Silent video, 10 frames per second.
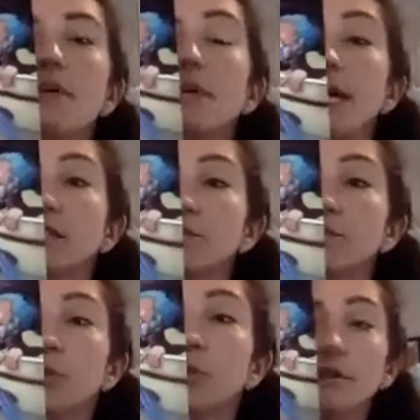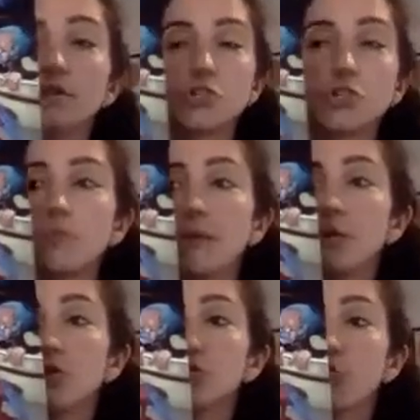The next morning, the
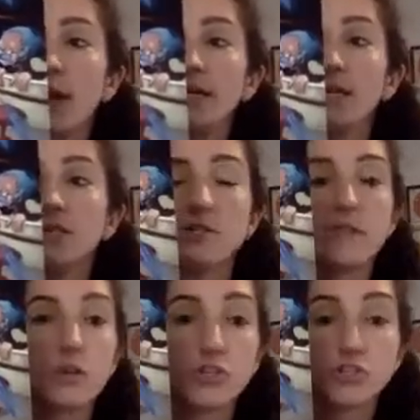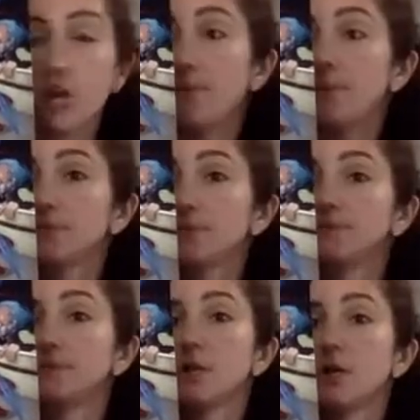shoemakers went into their shop.
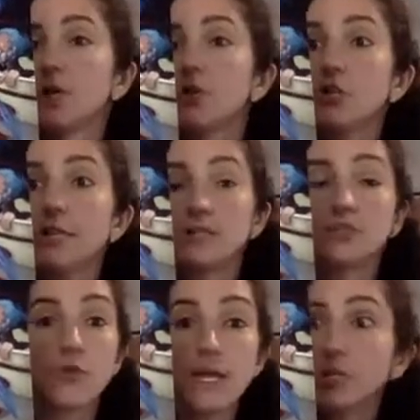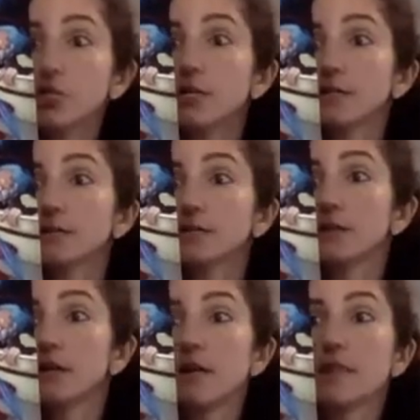Goodness gracious,
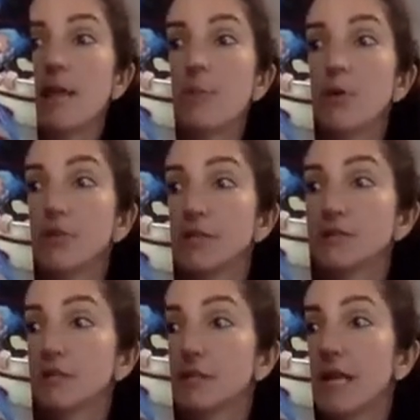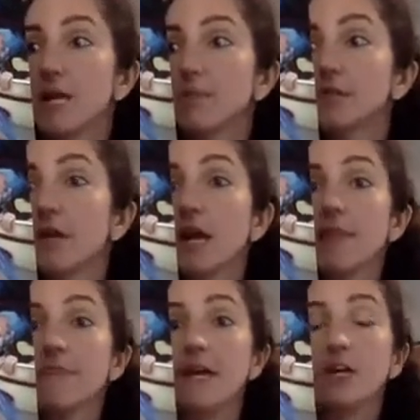they both exclaimed.
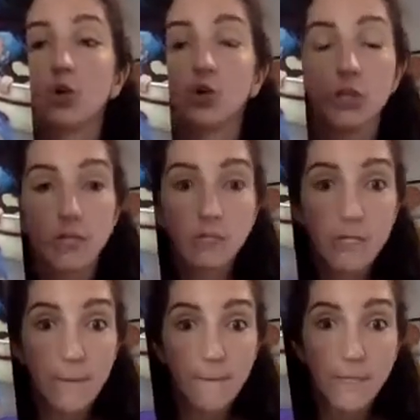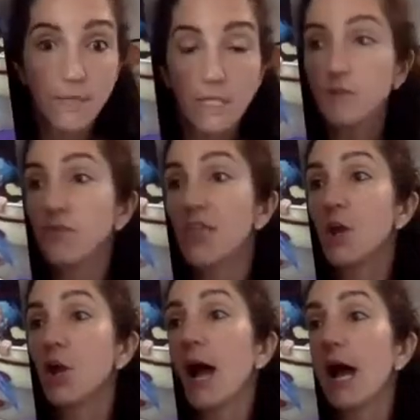They couldn't believe
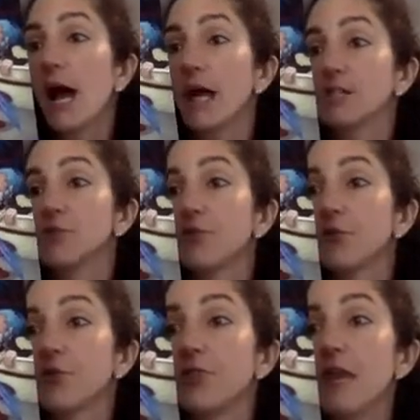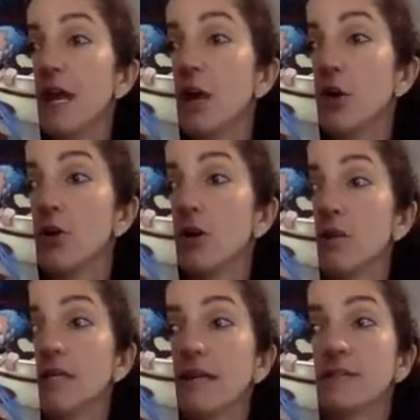their eyes, for there,
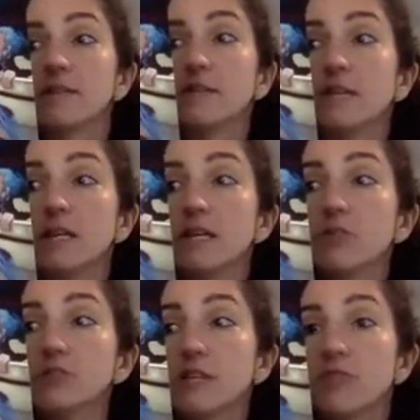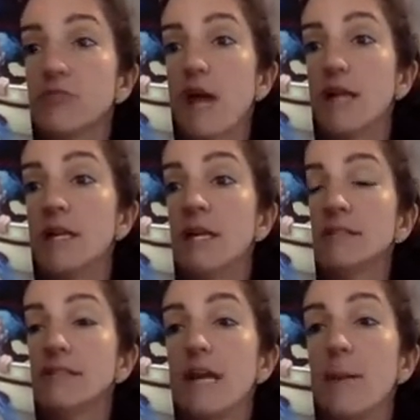next to the needles and thread,
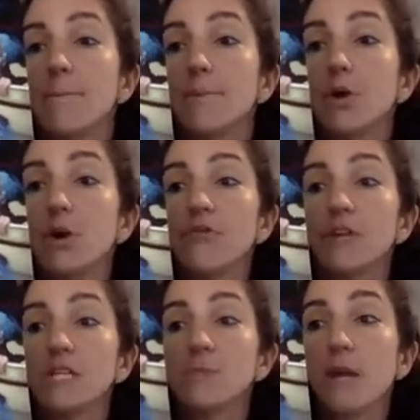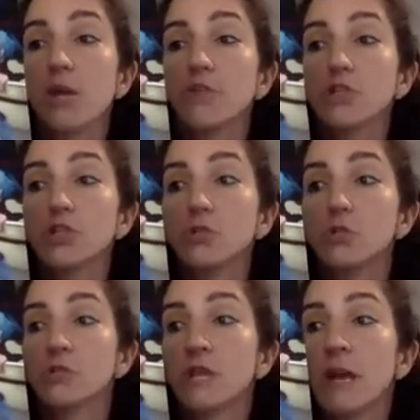sat a perfect pair of
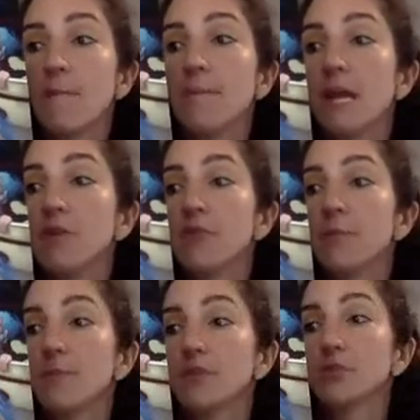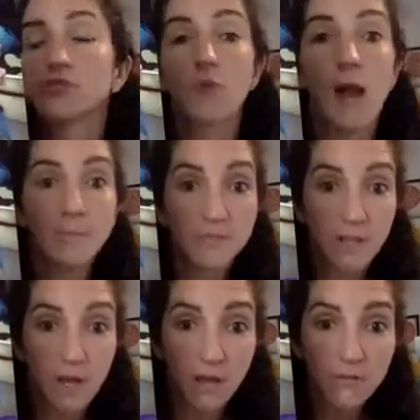shoes made from the
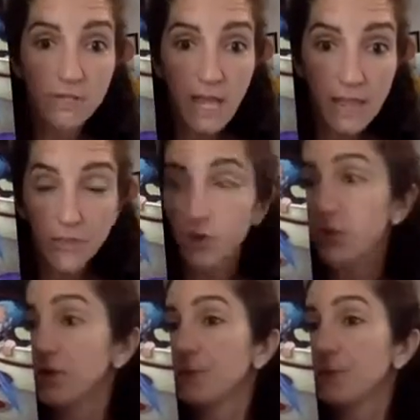scraps of leather.